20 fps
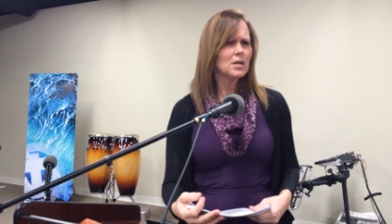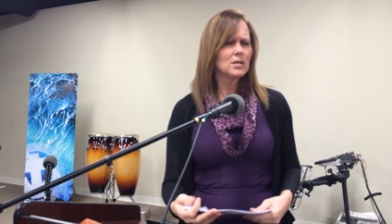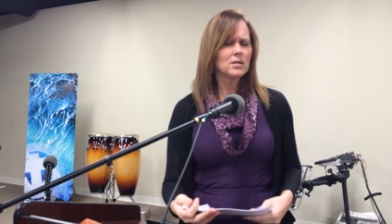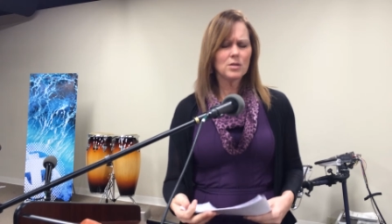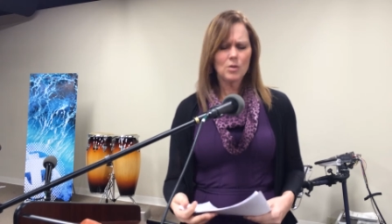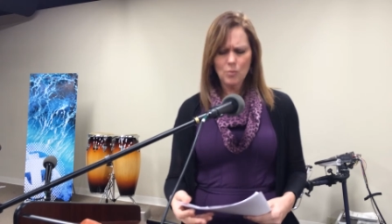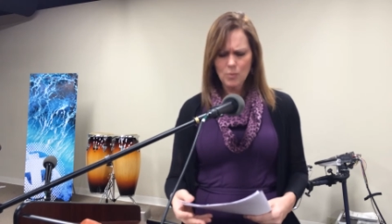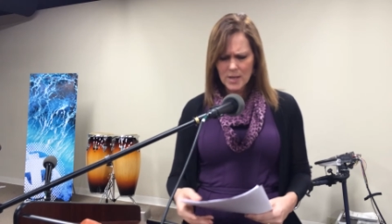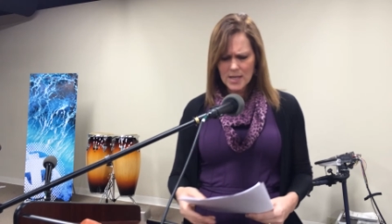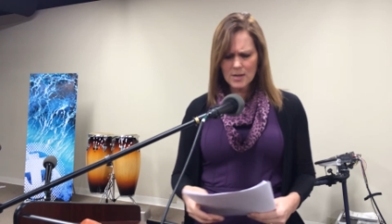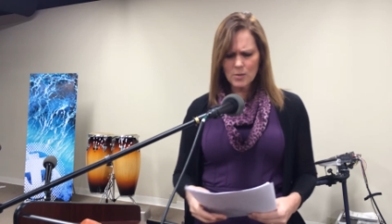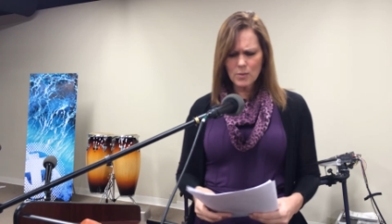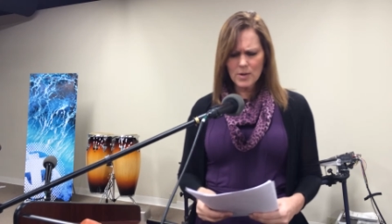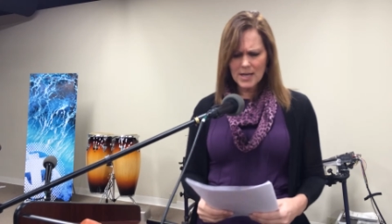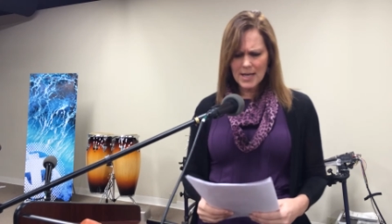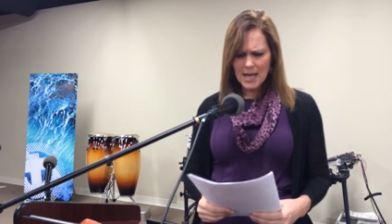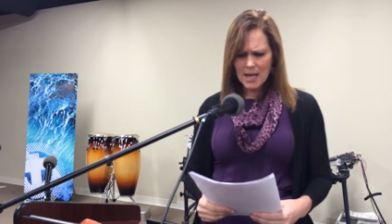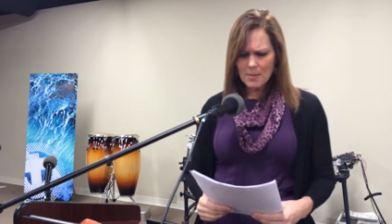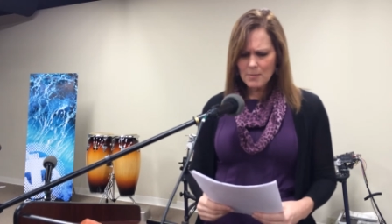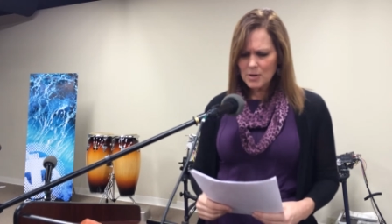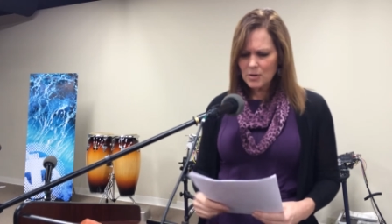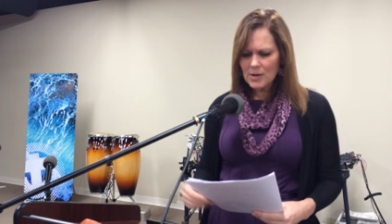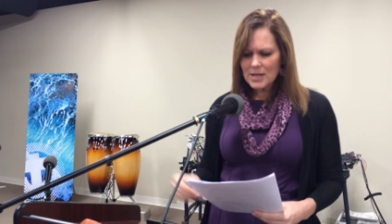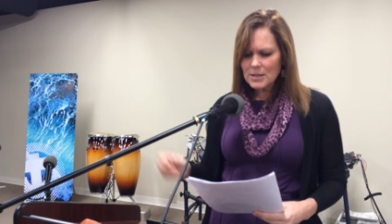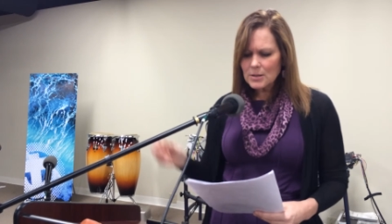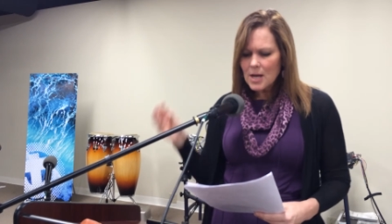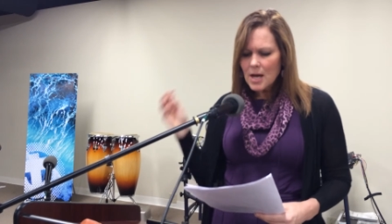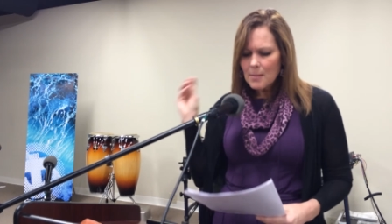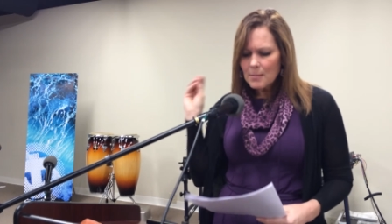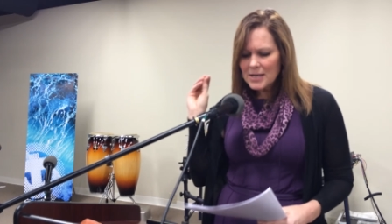So we, we can be
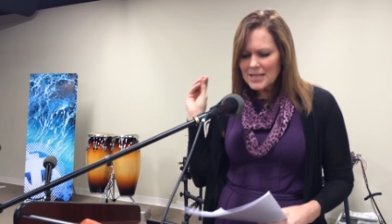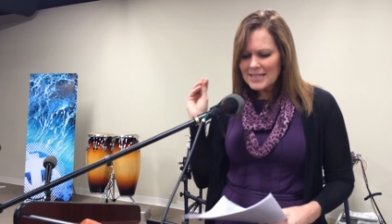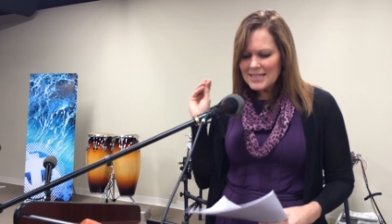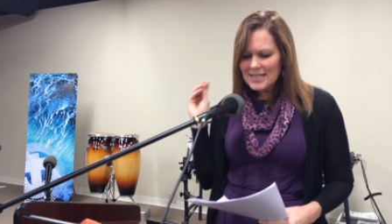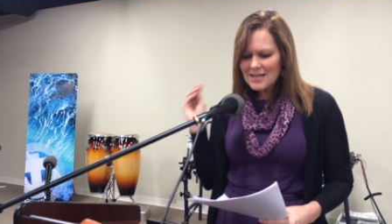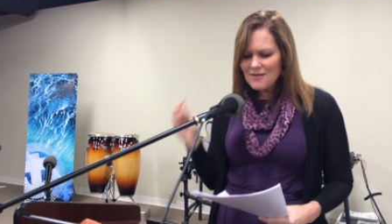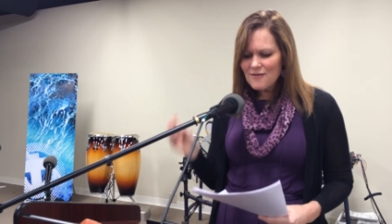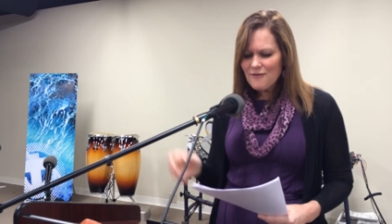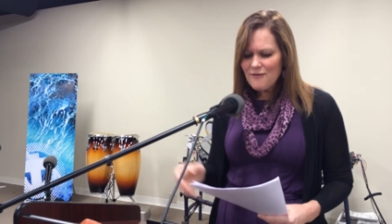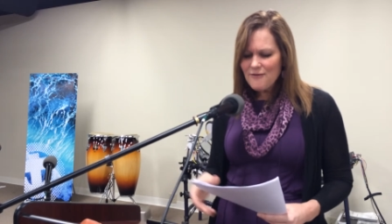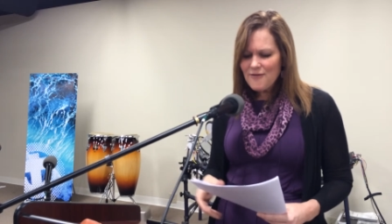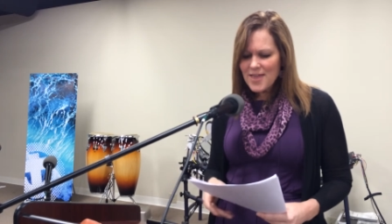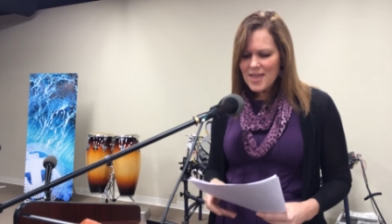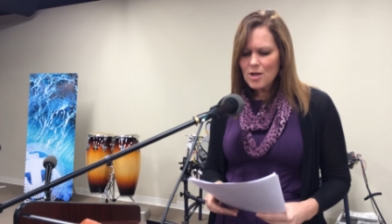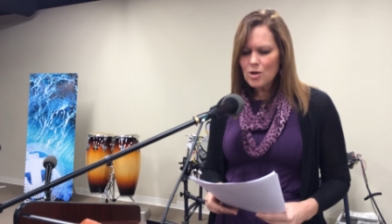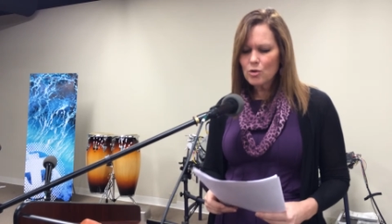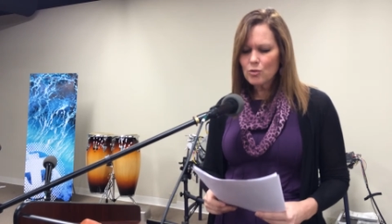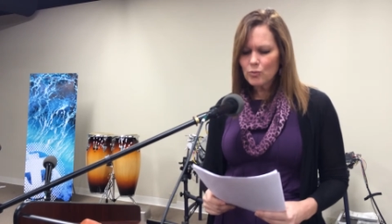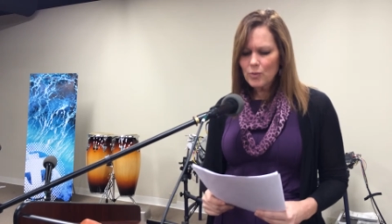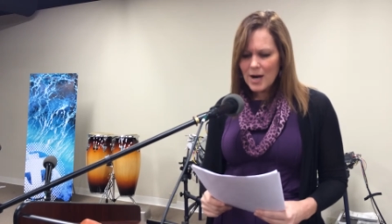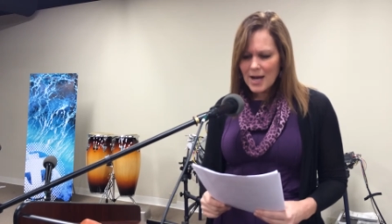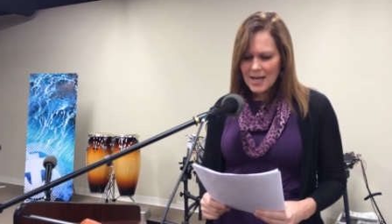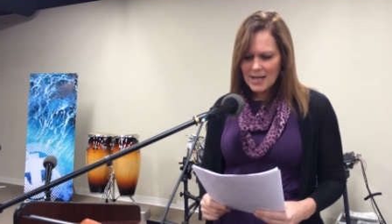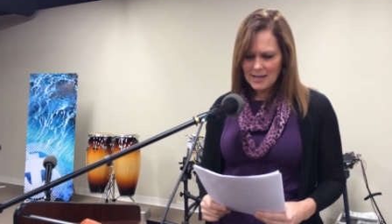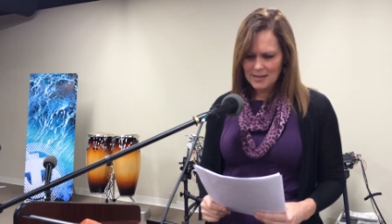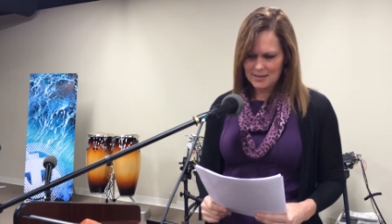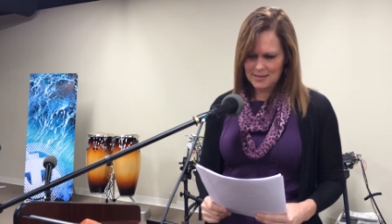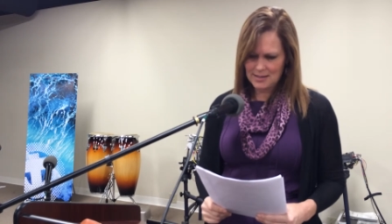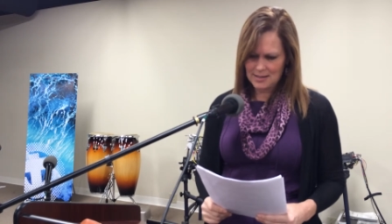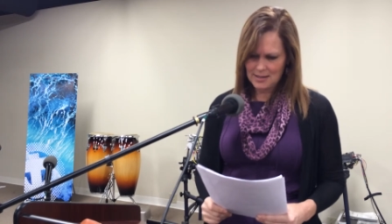grace, but it didn't feel
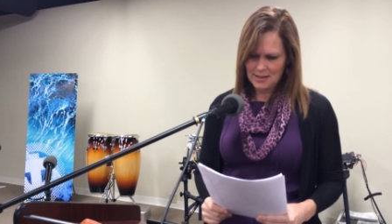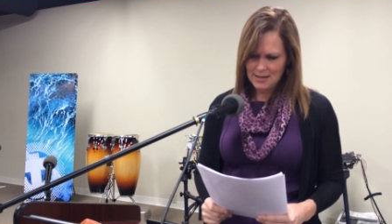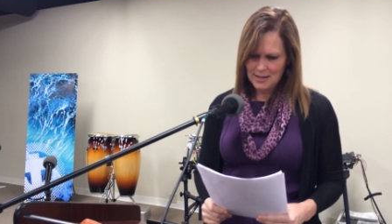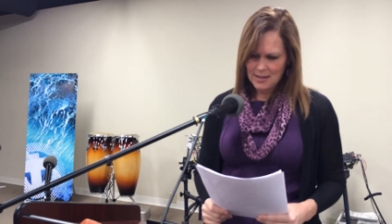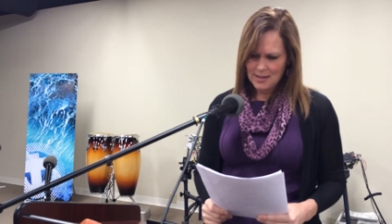right.